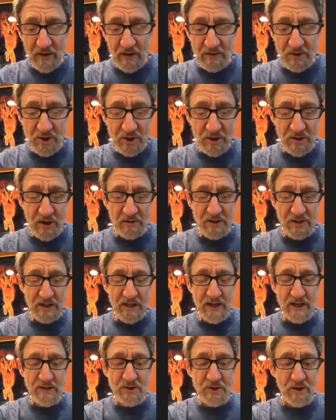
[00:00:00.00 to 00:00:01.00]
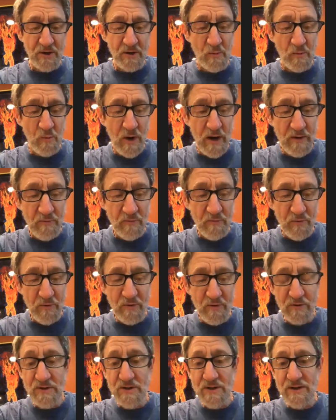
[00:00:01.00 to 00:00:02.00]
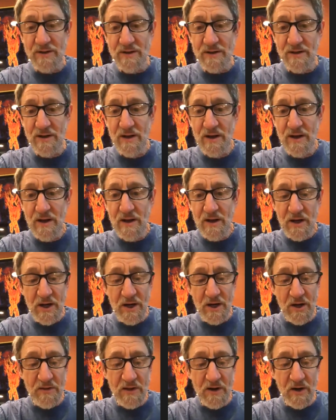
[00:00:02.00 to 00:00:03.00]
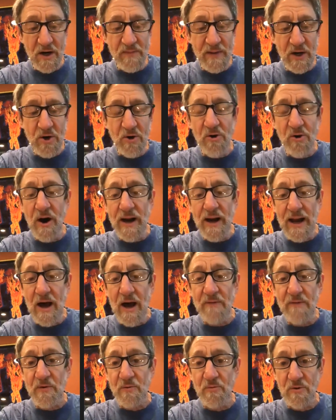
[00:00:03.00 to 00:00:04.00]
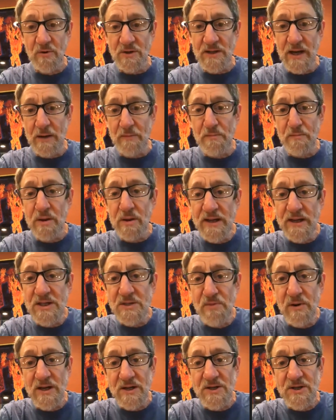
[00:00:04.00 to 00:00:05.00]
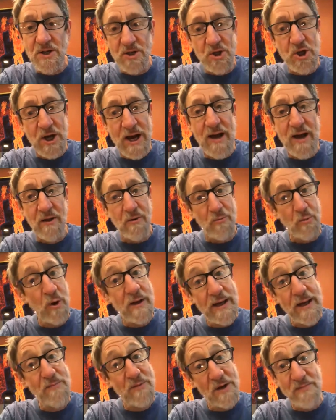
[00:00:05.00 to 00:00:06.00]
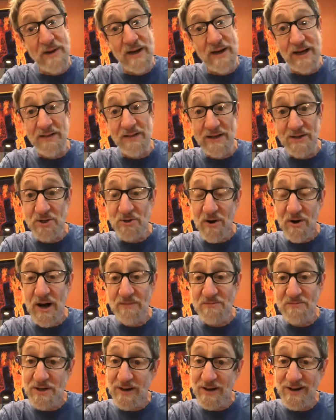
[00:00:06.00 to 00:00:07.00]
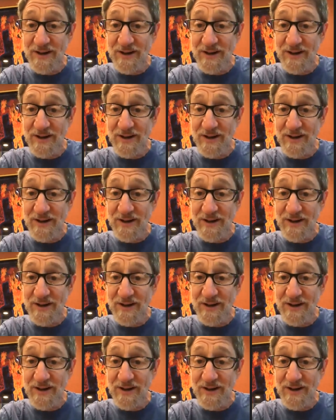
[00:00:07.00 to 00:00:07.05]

those those kids are going to want rules. You know, right. they're going to be crying out for rules like, please put us in jail or we'll keep committing these crimes,